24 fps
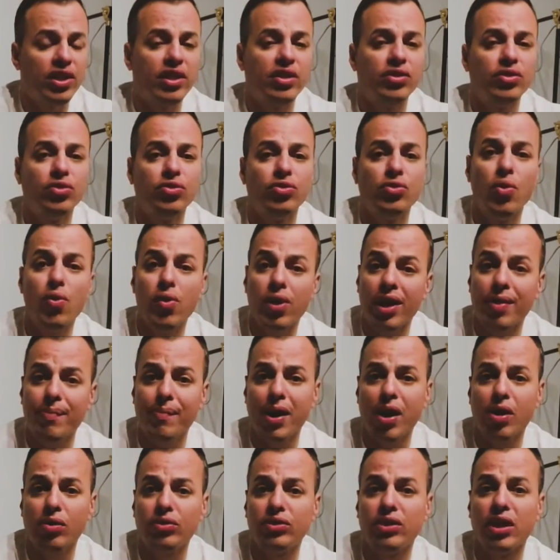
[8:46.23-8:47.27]
to talk
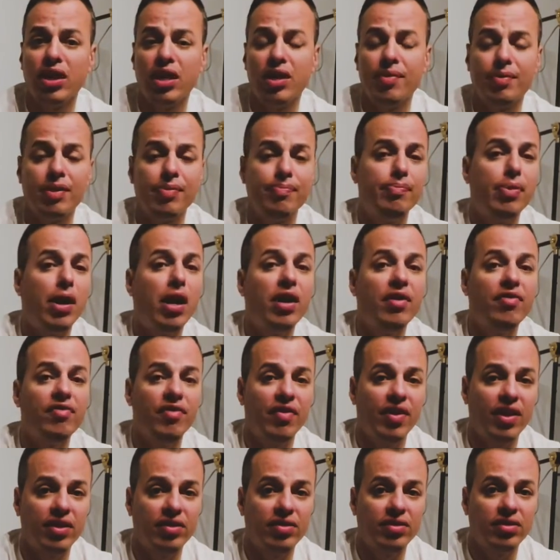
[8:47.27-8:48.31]
about dynamic
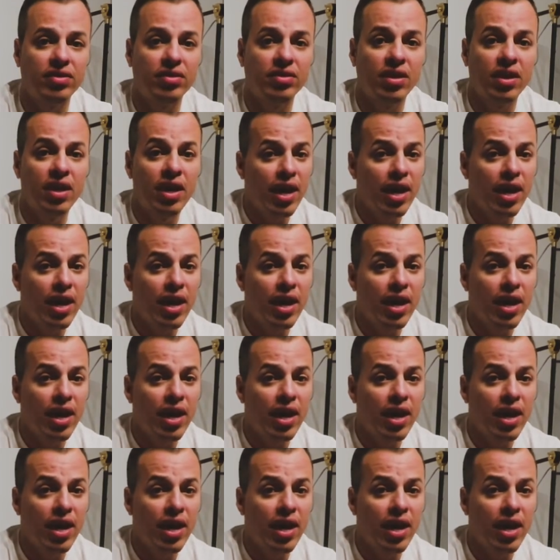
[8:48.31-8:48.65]
bifins,